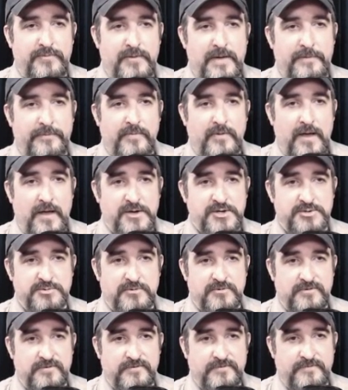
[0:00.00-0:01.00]

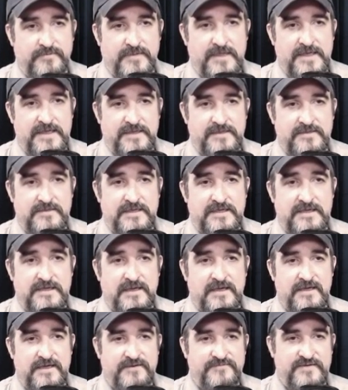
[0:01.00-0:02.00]
module like the
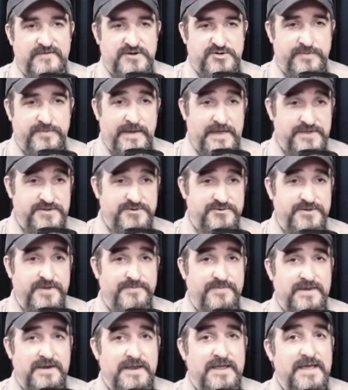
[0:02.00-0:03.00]
adventure paths or
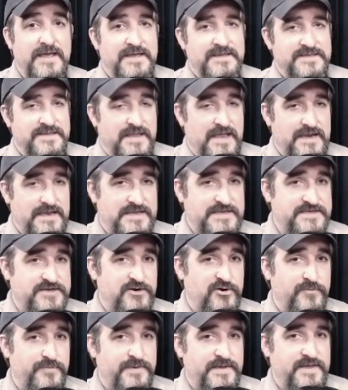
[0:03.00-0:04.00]
something, it's a lot
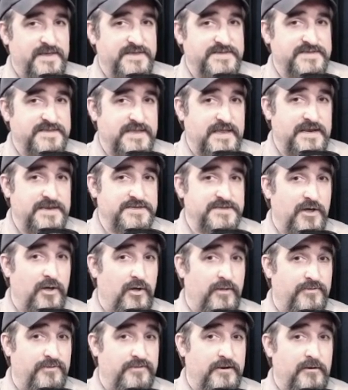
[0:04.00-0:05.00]
easier, because then it's
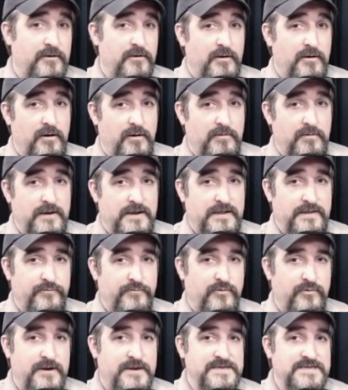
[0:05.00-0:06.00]
all there already in
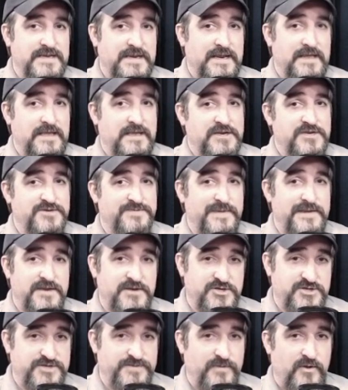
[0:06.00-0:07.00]
print, and I can just make
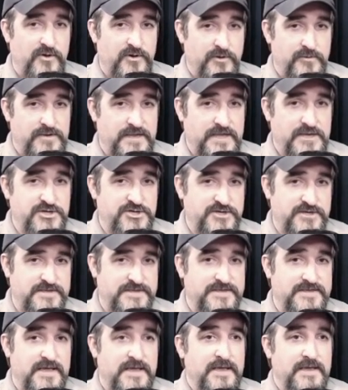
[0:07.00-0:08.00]
small
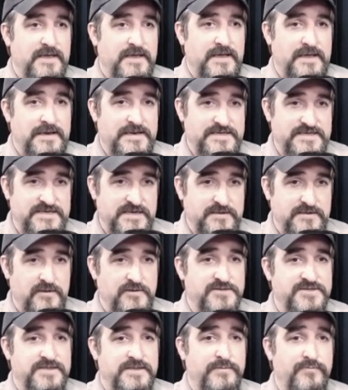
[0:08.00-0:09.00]
notations and stick
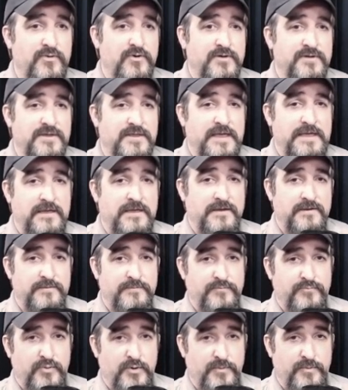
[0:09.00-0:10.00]
those in the book, like
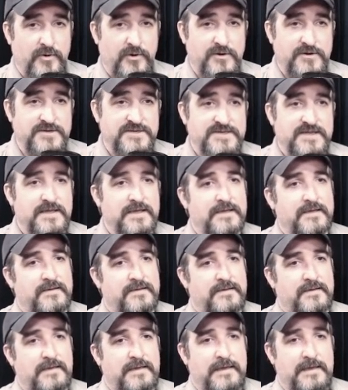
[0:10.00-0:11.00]
on bookmarks,
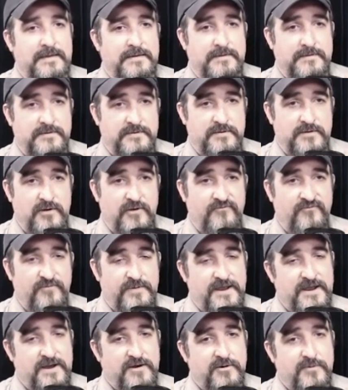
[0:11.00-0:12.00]
and go
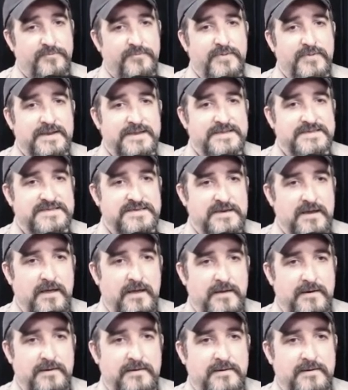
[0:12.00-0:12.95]
from there. But it's not